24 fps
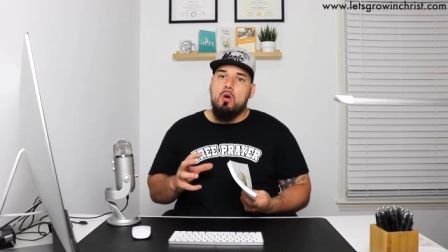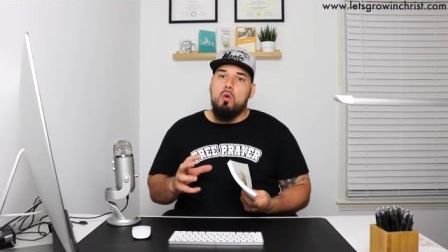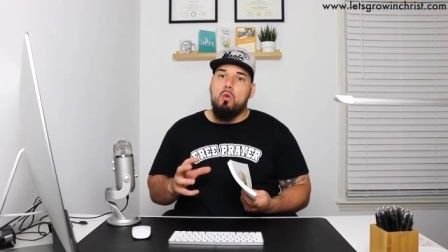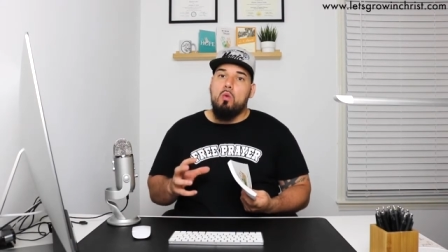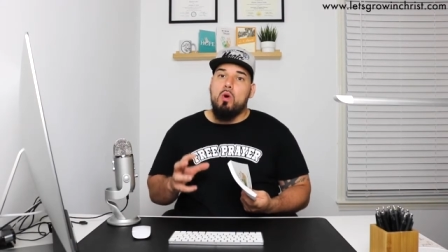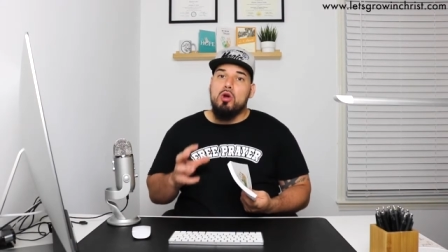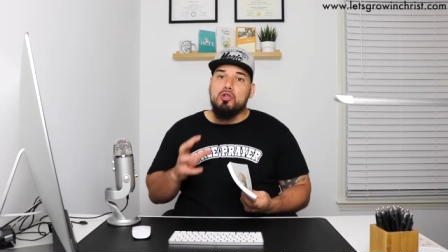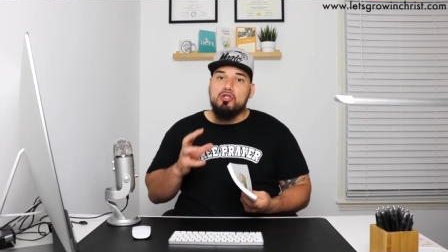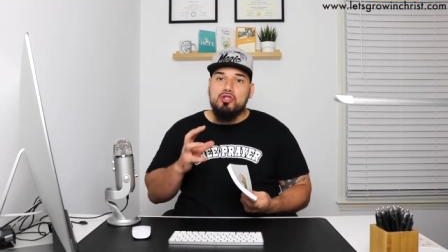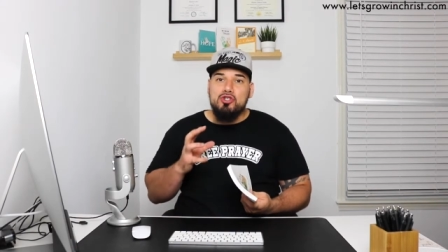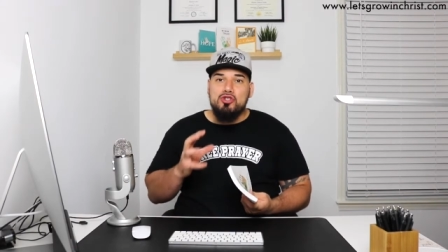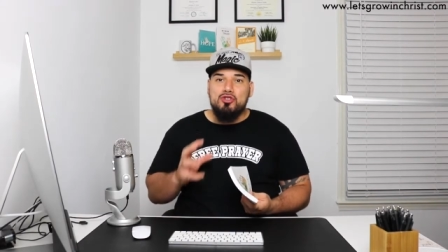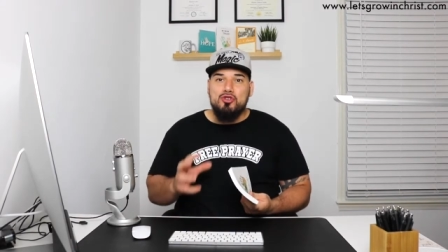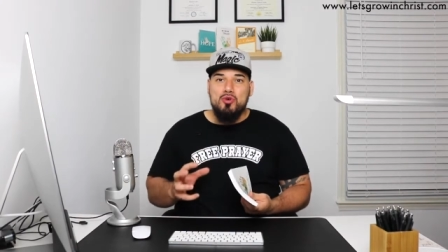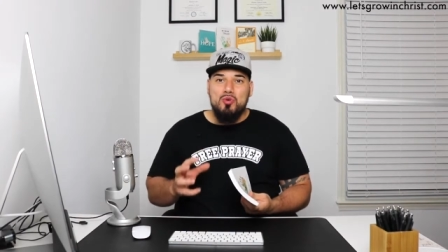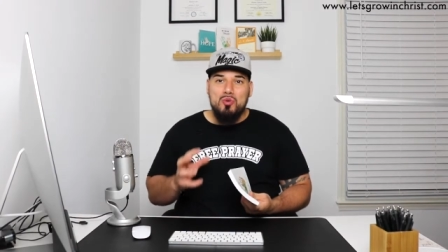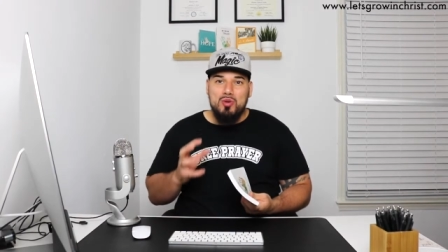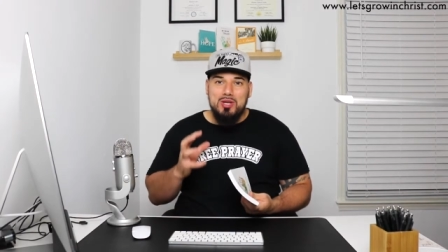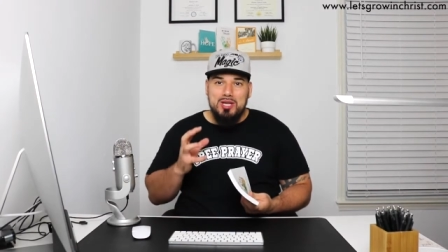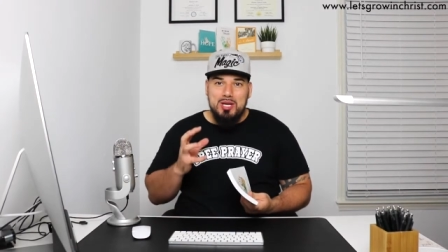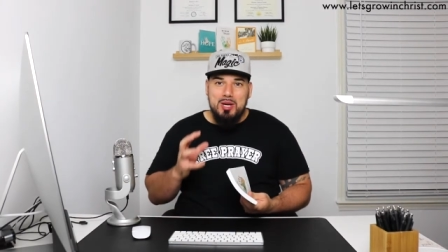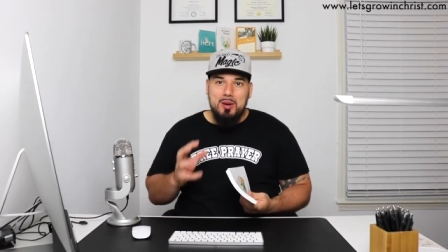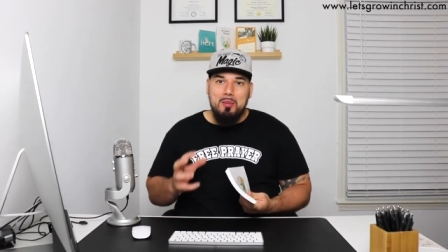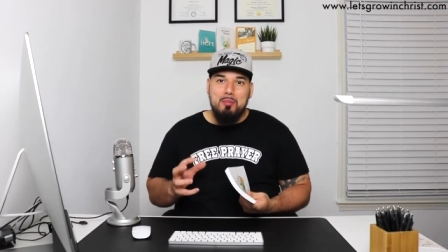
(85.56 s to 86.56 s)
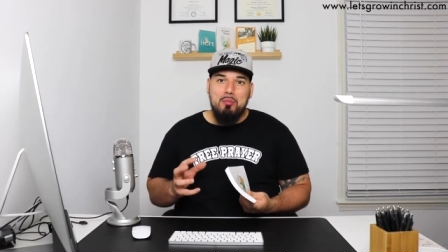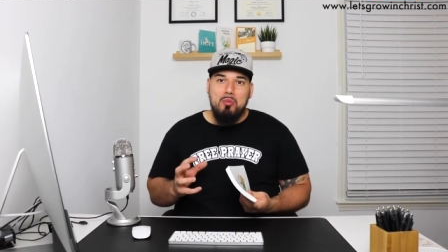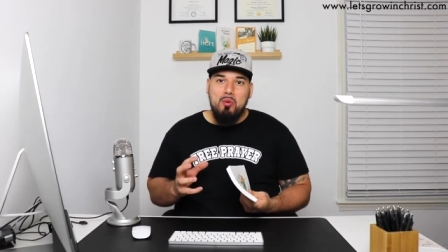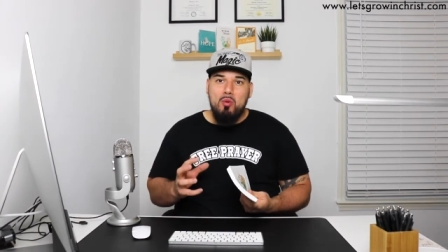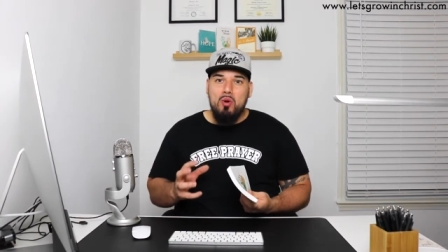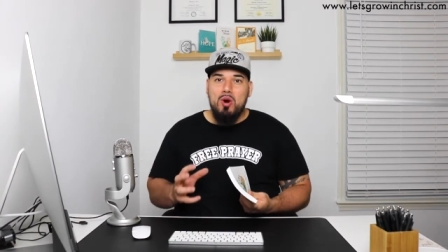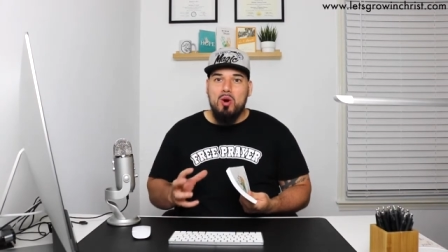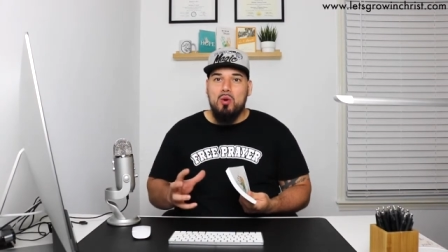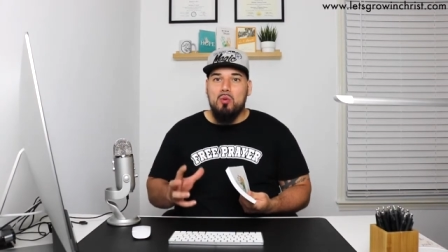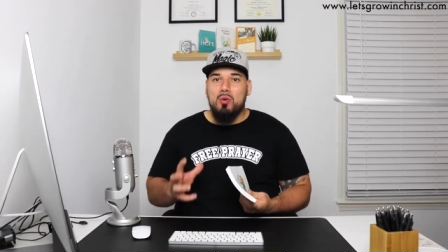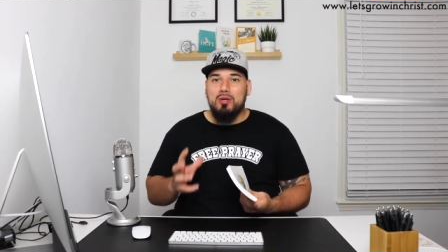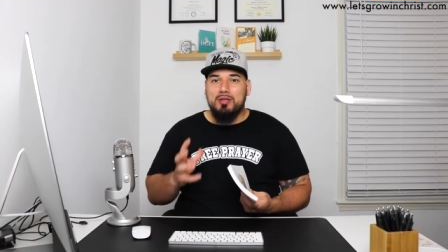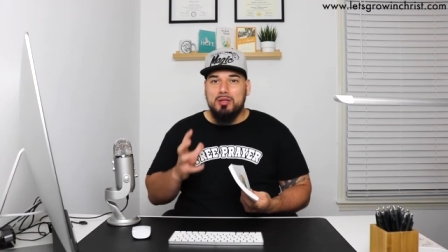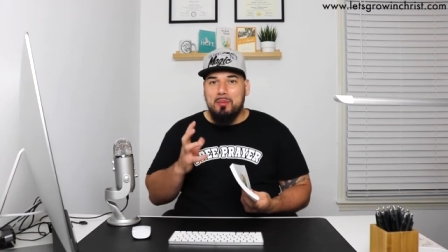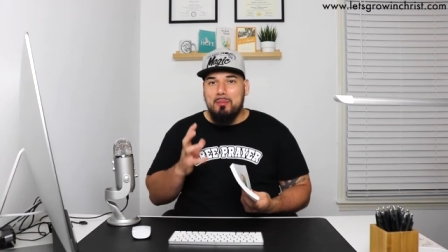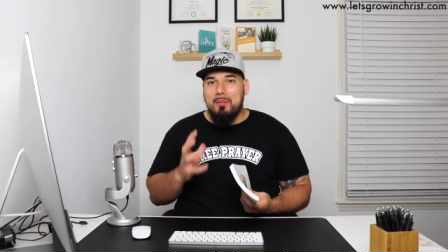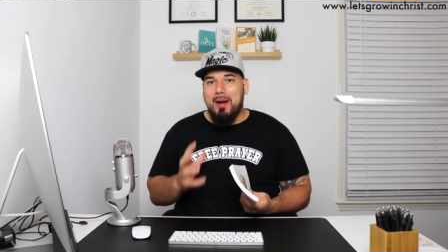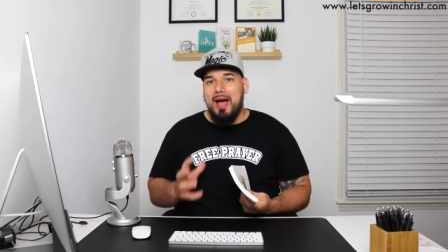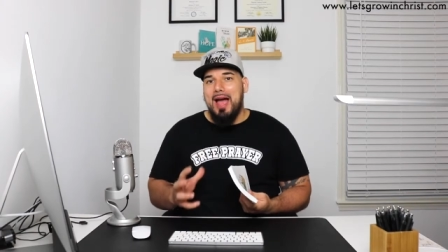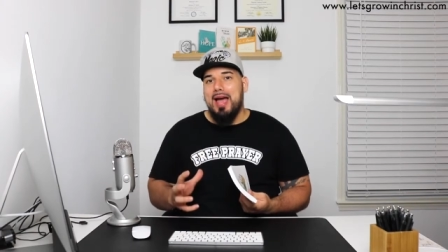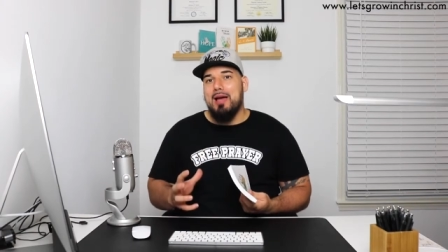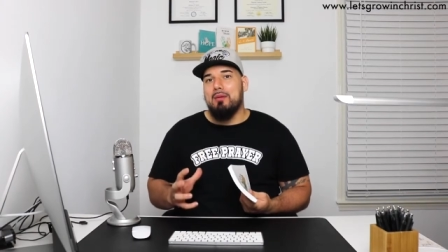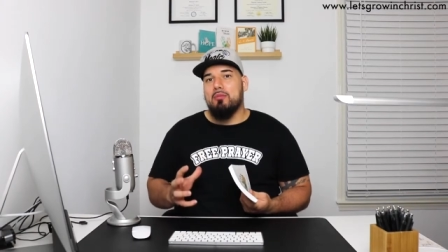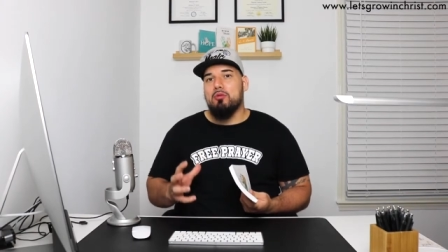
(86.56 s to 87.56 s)
what's truly important, what the
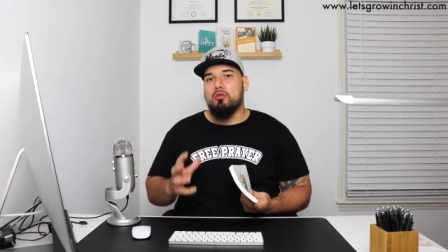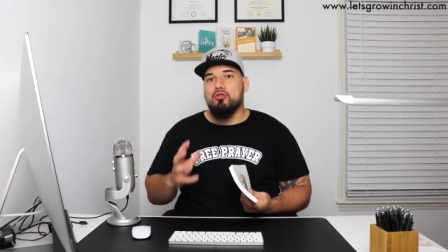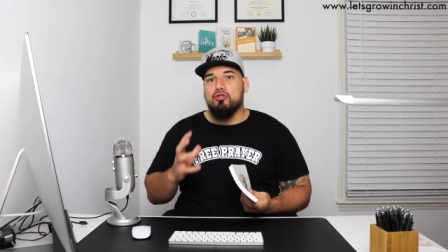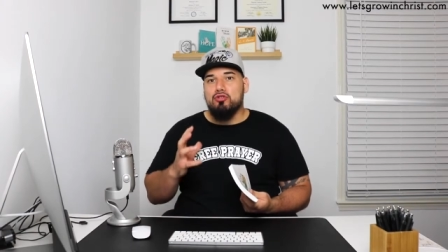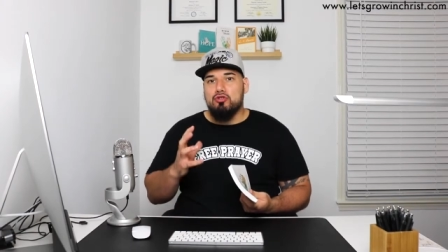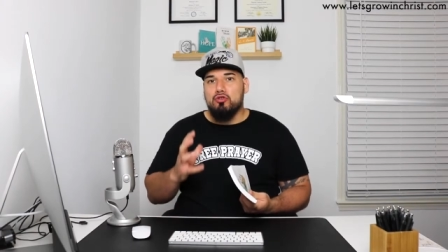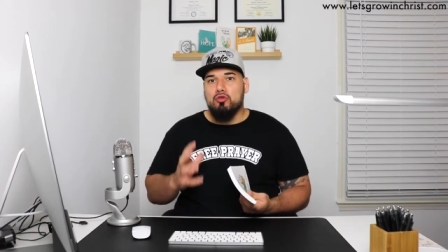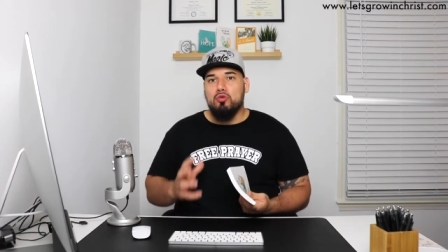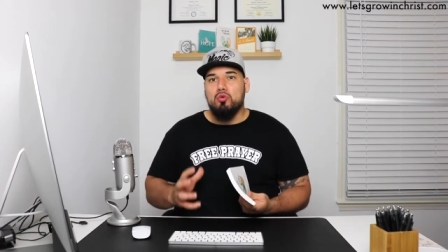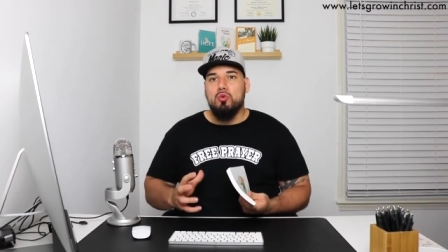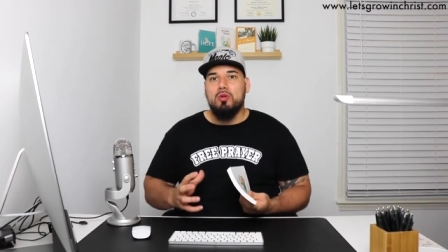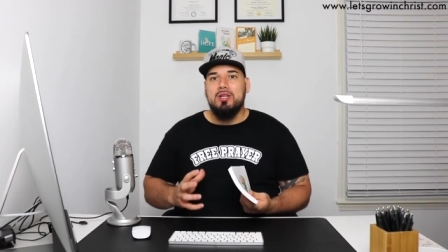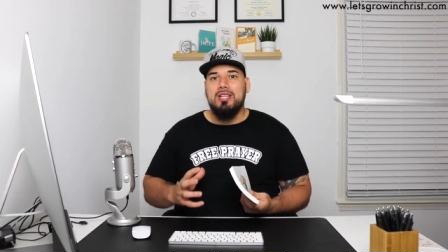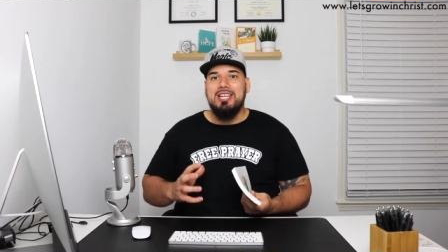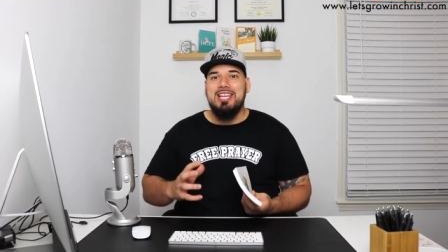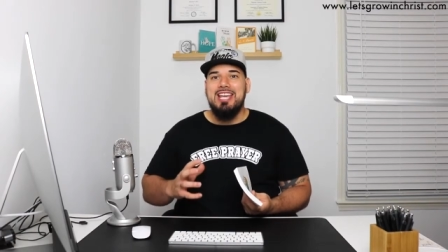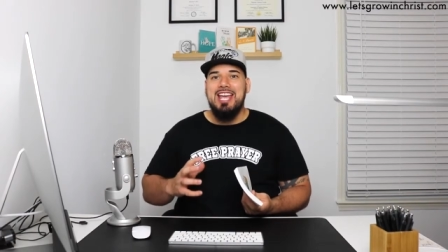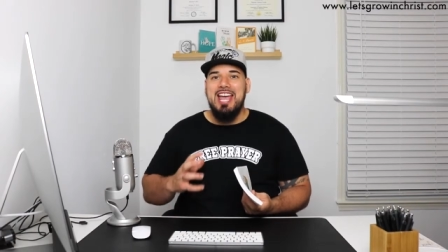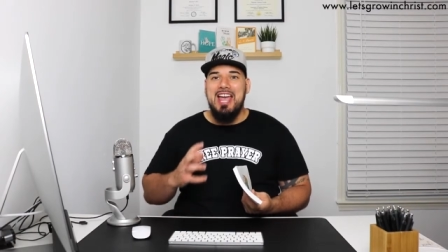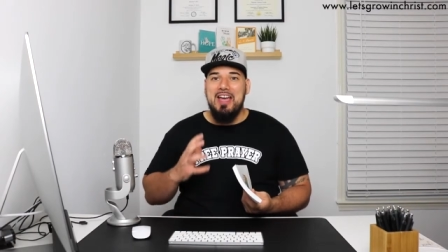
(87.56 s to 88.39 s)
Bible truly